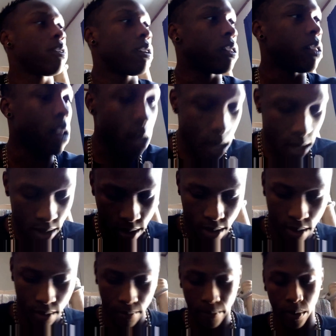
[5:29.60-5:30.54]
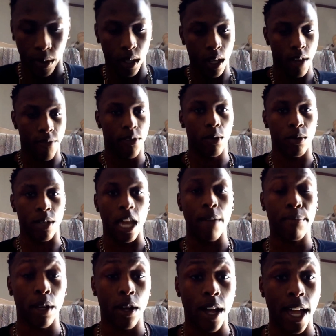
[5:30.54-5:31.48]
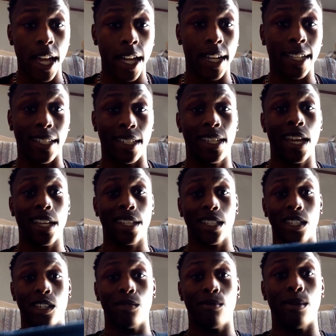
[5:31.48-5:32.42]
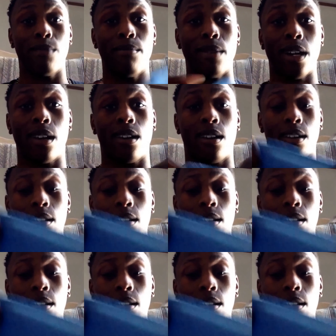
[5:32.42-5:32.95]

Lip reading: cloth, if you damp your hand, it stays a little bit better.